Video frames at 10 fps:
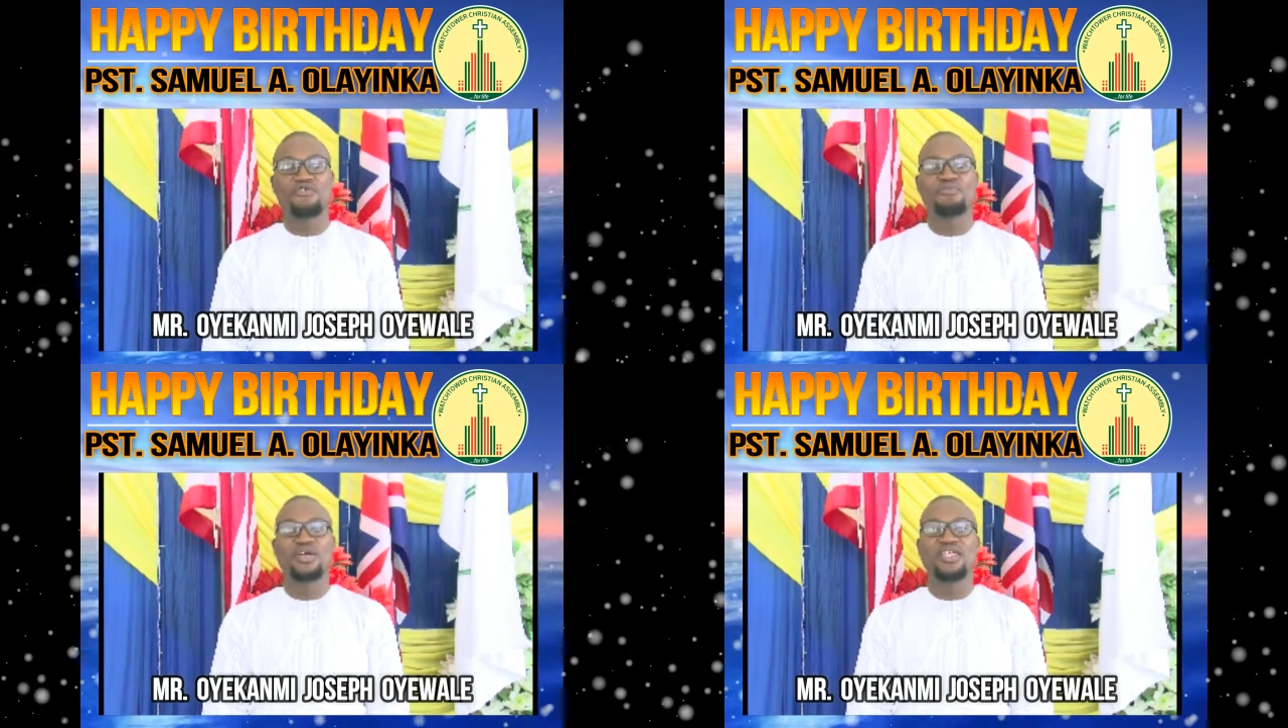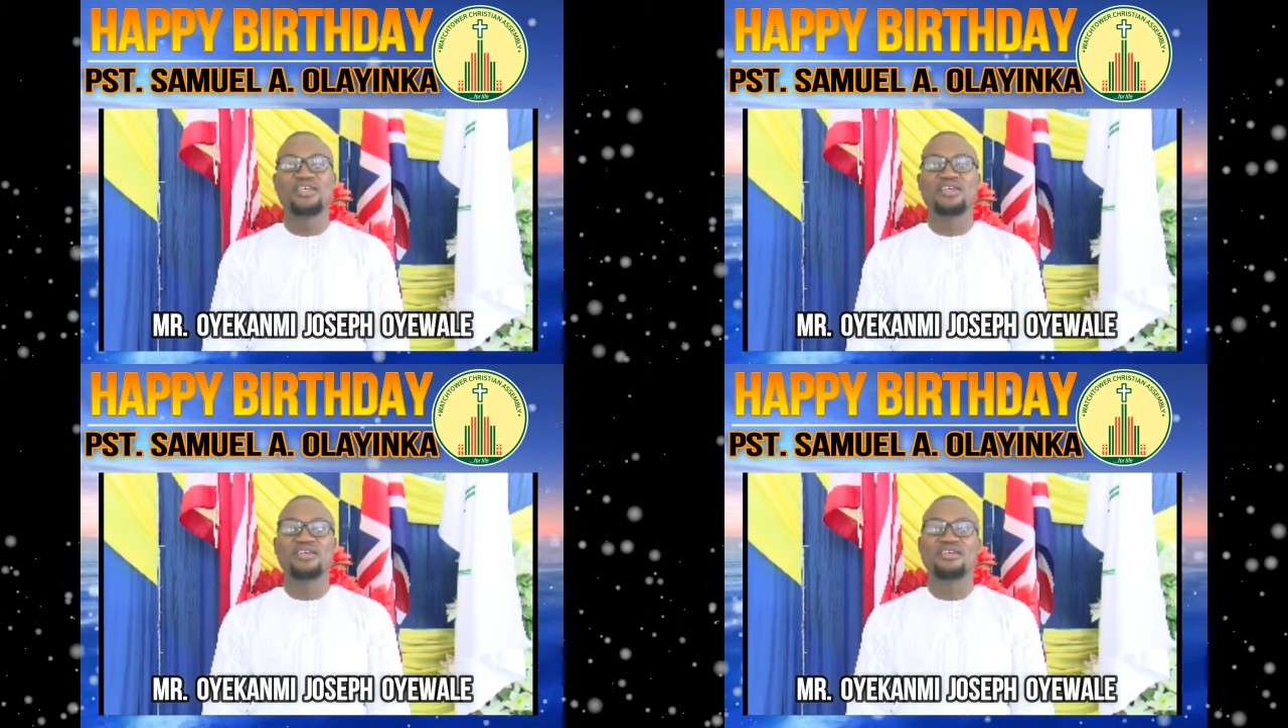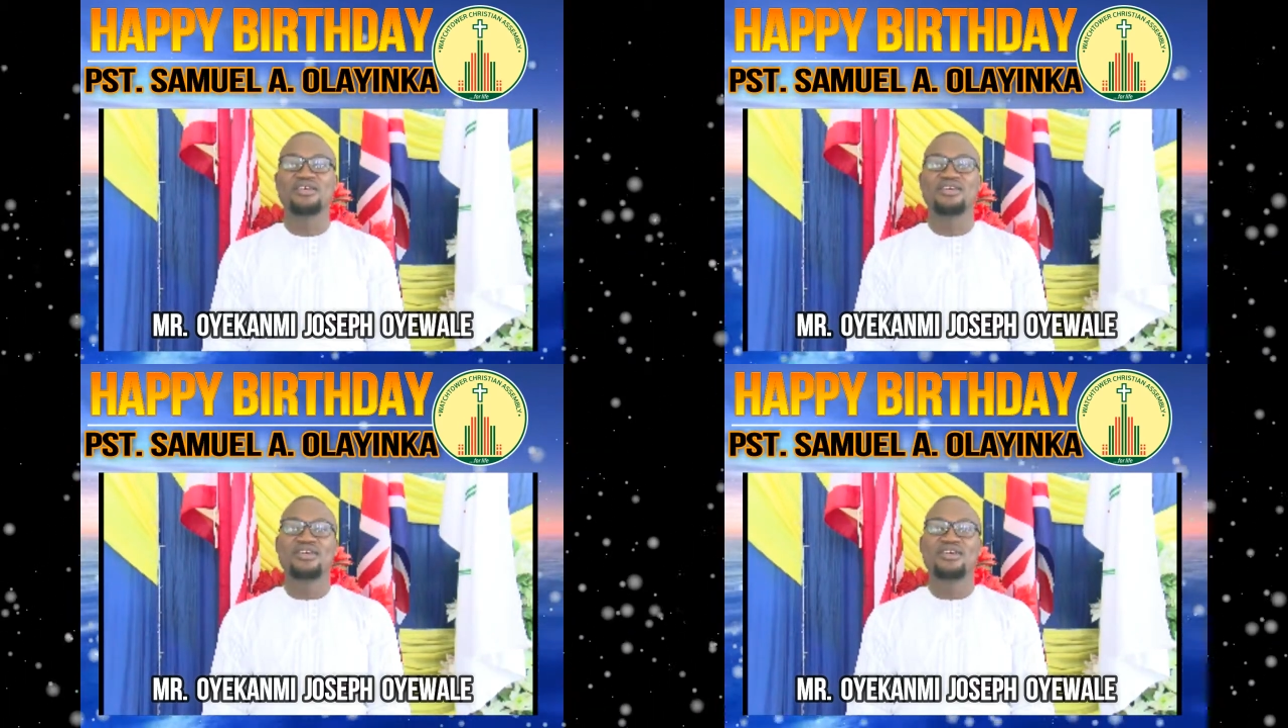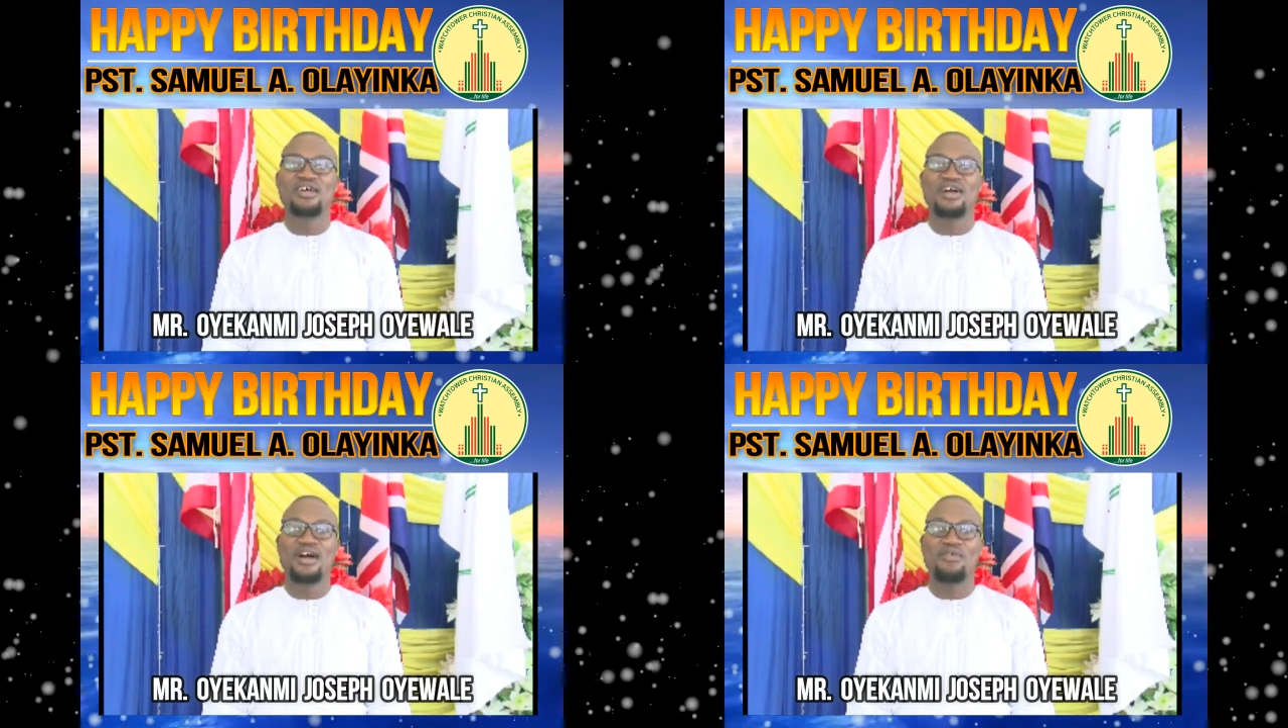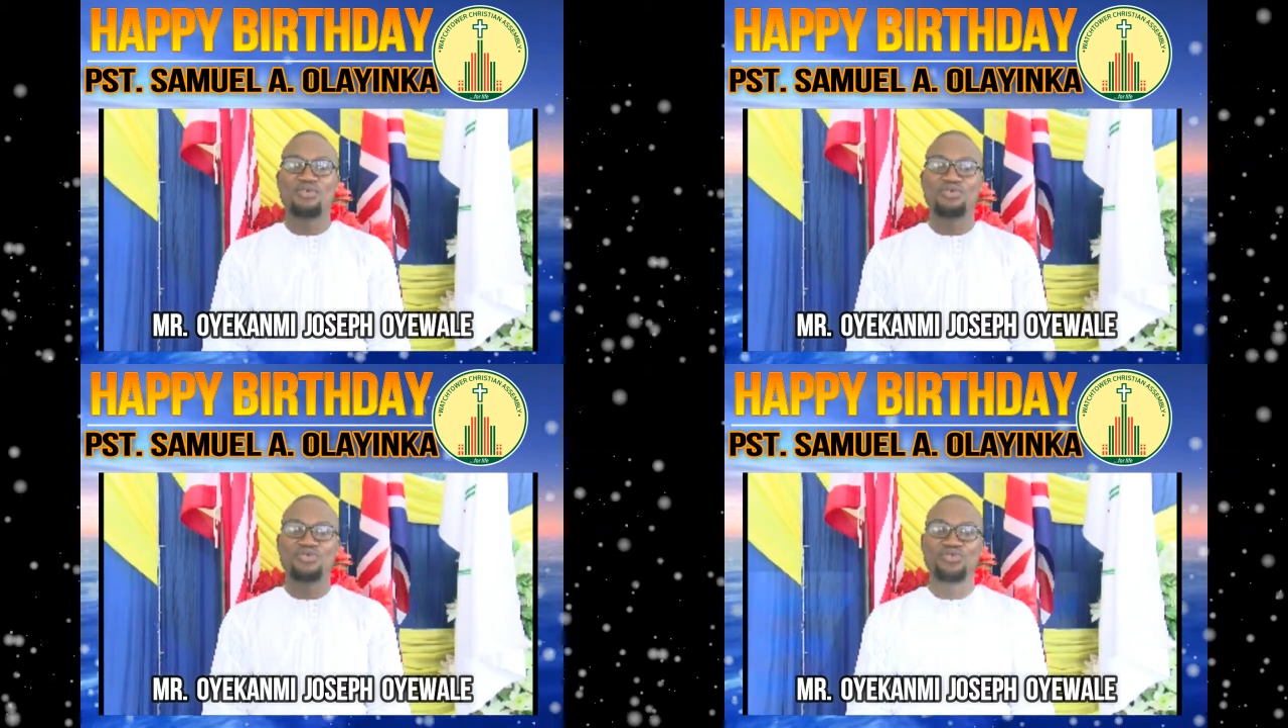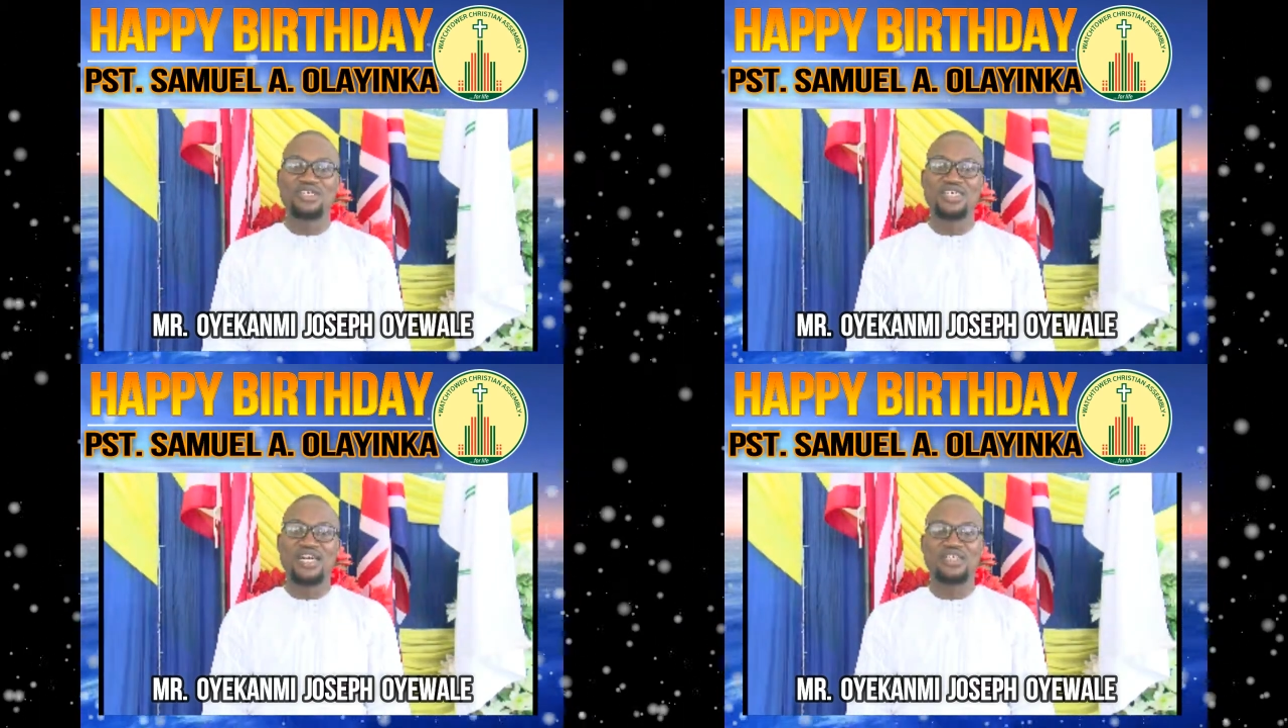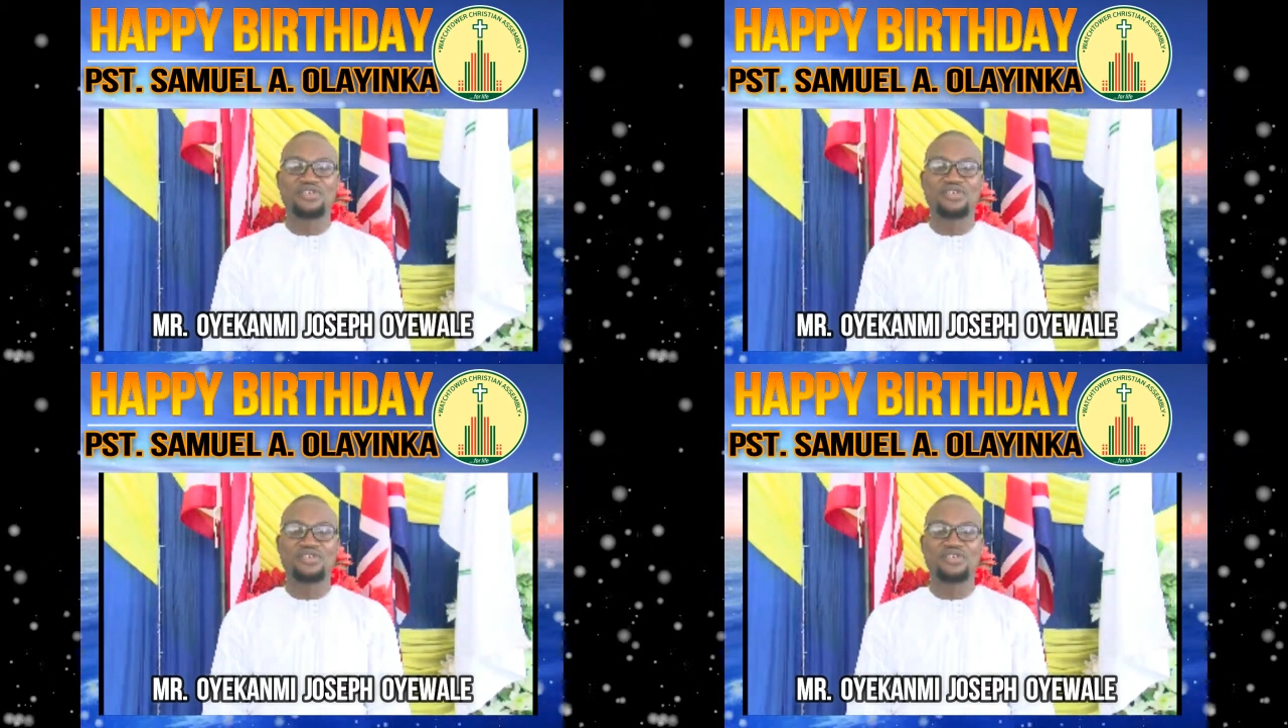your birthday, I want to use it as